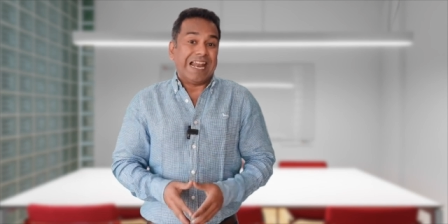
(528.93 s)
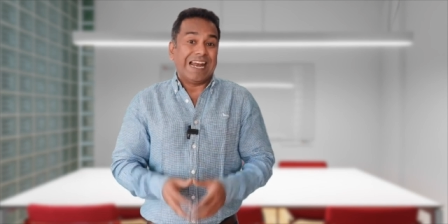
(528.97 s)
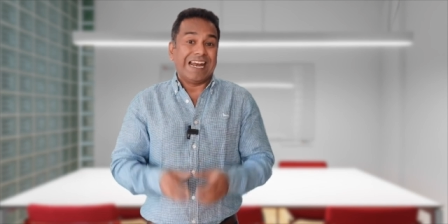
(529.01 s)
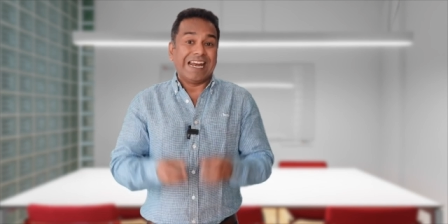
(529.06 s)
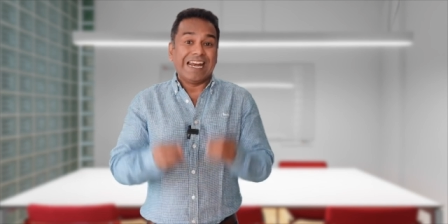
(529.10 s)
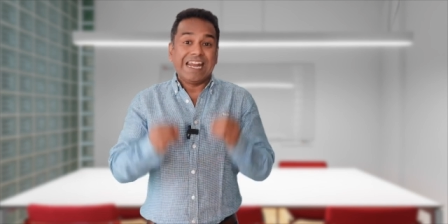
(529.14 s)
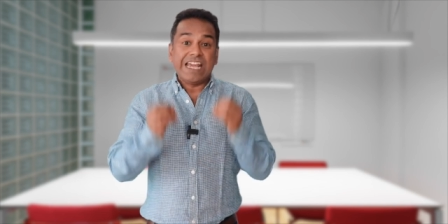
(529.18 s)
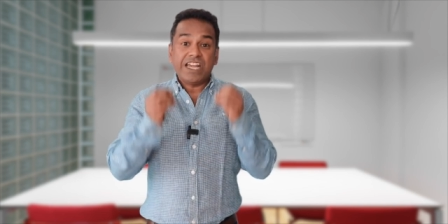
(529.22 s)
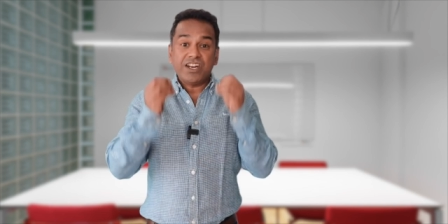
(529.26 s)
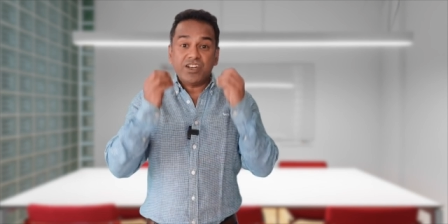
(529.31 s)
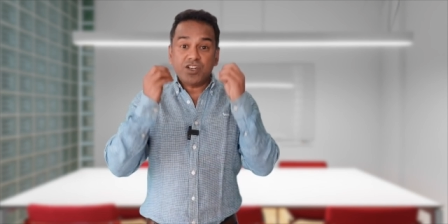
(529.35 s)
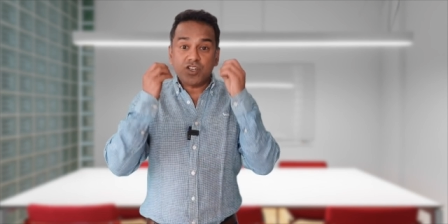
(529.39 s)

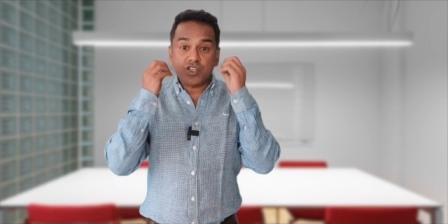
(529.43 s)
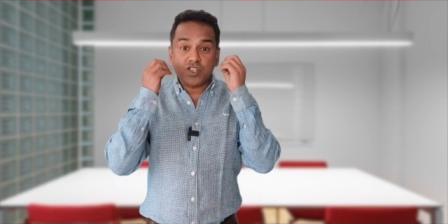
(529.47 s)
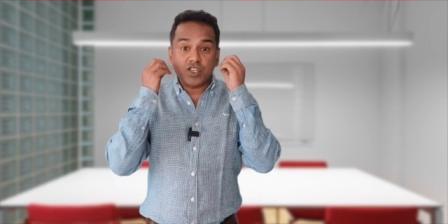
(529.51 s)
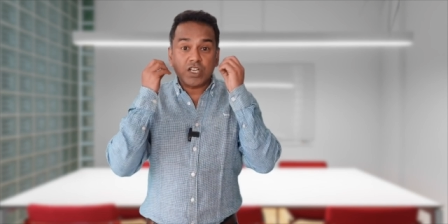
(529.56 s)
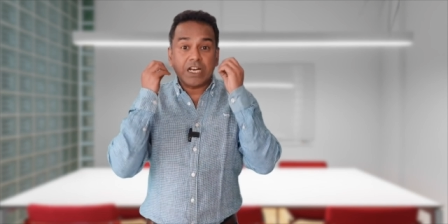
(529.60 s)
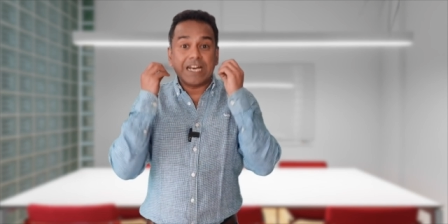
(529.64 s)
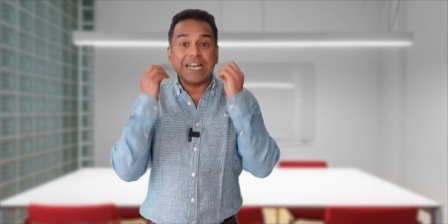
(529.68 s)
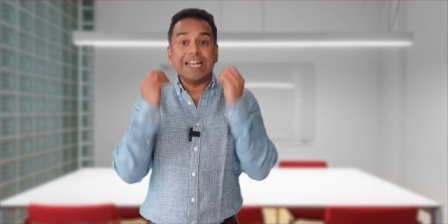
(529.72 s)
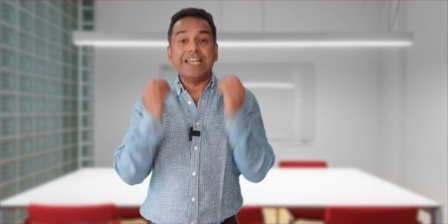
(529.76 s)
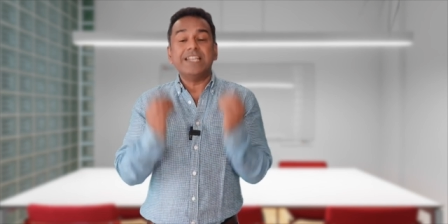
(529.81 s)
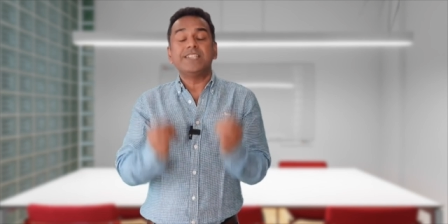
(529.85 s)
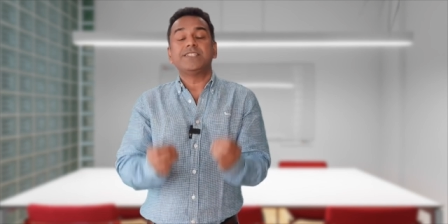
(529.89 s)
Leaders
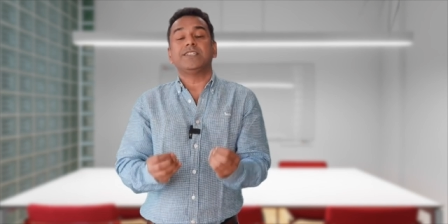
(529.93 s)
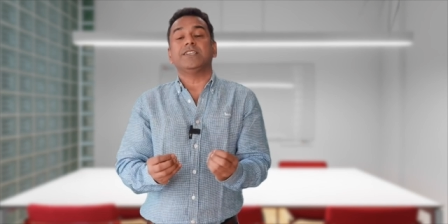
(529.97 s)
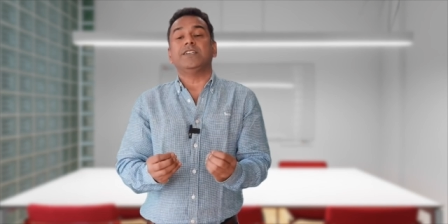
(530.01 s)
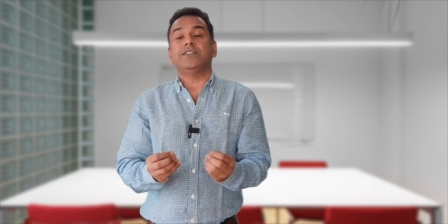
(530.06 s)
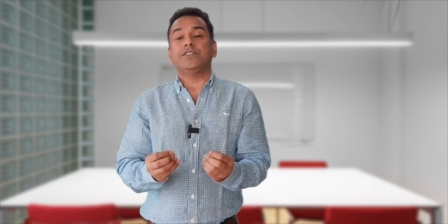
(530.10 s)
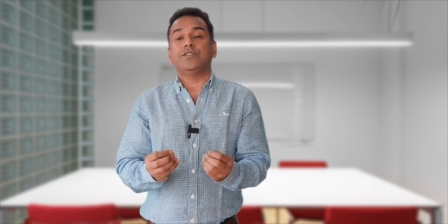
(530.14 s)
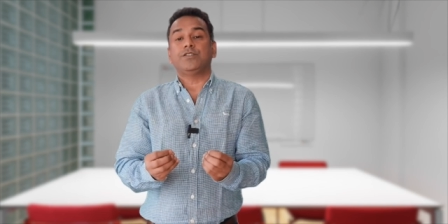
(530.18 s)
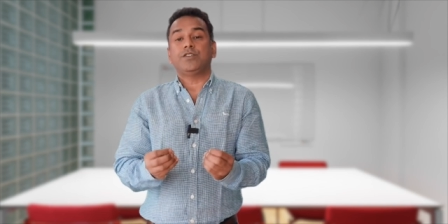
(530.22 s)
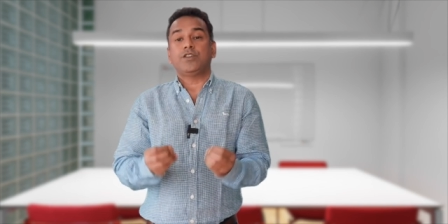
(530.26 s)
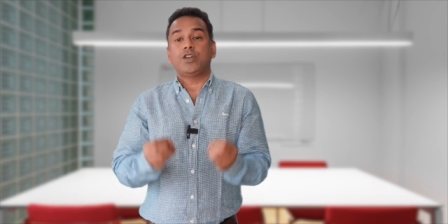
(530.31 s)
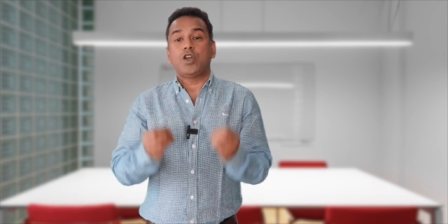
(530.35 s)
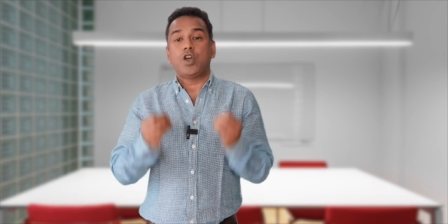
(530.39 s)

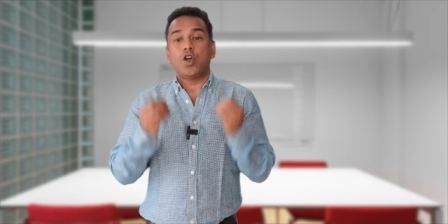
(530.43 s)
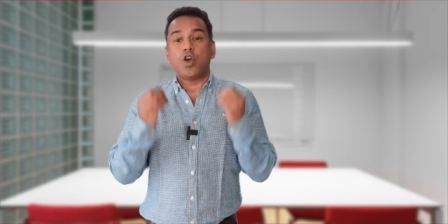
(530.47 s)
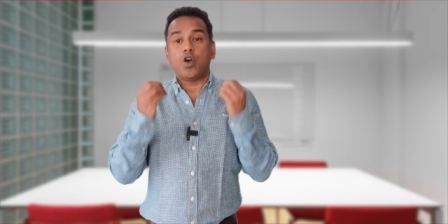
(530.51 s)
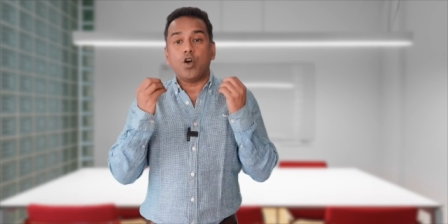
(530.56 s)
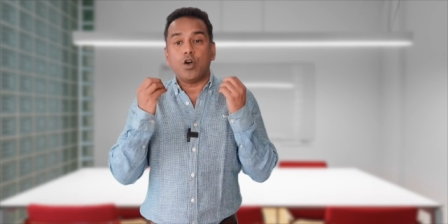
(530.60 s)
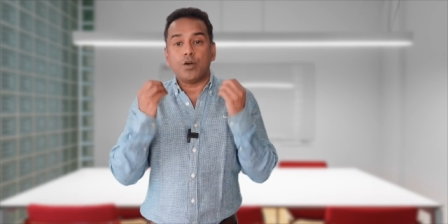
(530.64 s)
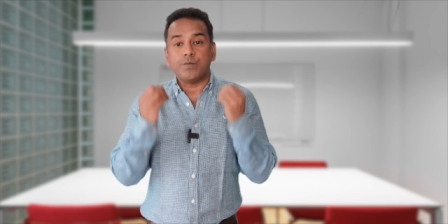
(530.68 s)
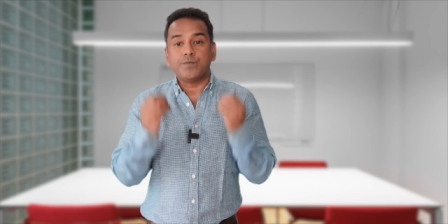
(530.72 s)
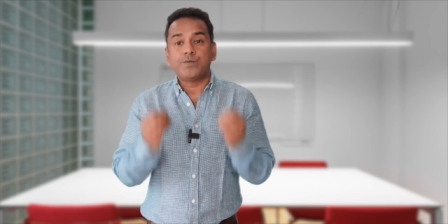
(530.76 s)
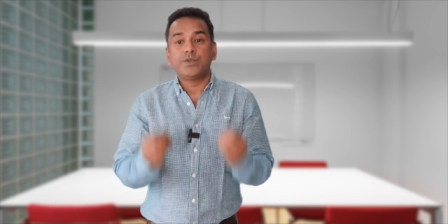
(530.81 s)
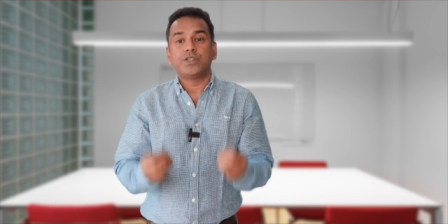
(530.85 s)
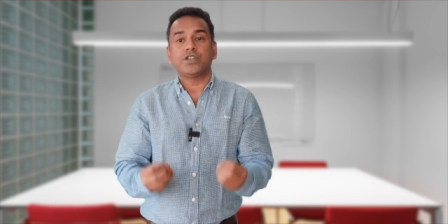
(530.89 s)
listen,
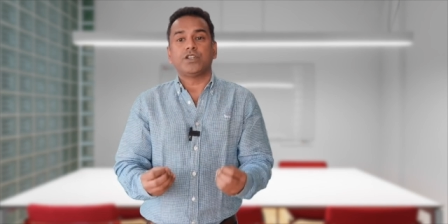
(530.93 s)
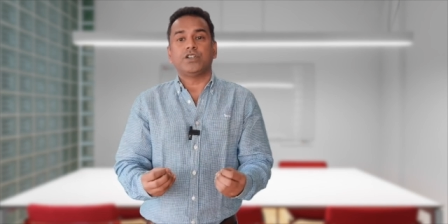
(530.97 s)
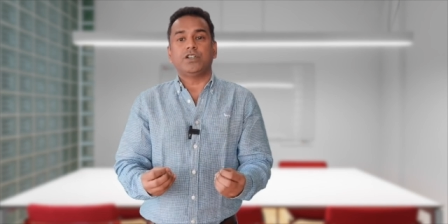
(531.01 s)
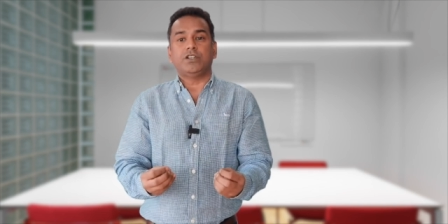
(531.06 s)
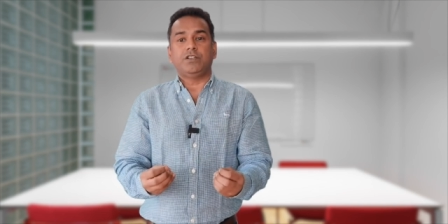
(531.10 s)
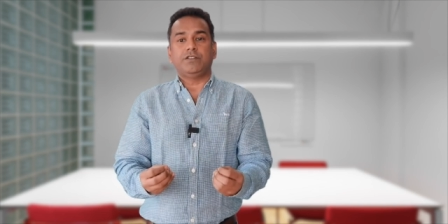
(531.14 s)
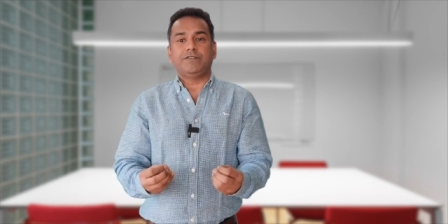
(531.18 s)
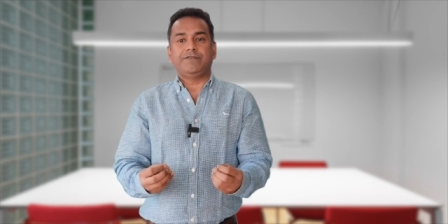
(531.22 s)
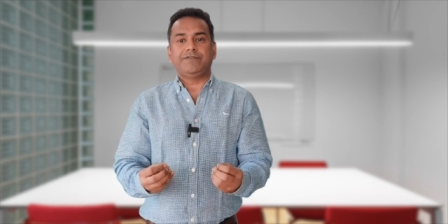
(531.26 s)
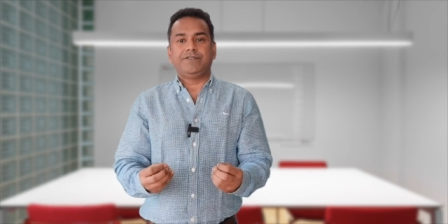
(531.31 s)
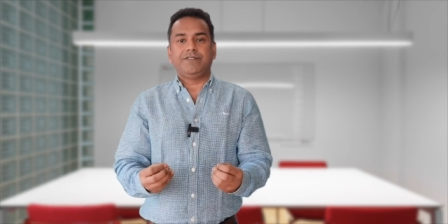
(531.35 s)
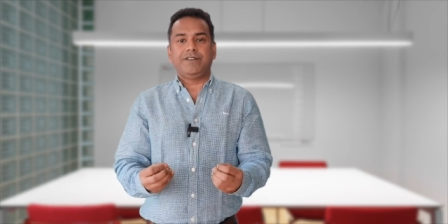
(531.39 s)

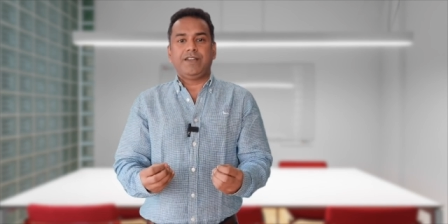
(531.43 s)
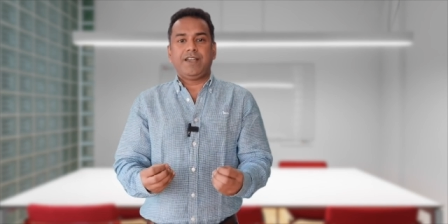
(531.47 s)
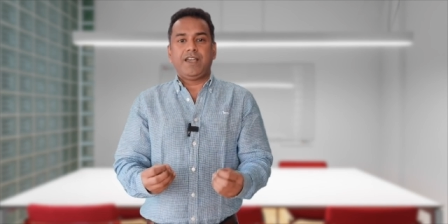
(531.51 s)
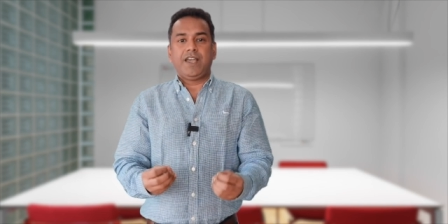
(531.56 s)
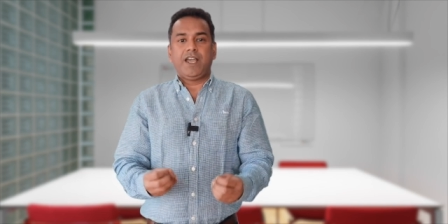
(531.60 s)
observe,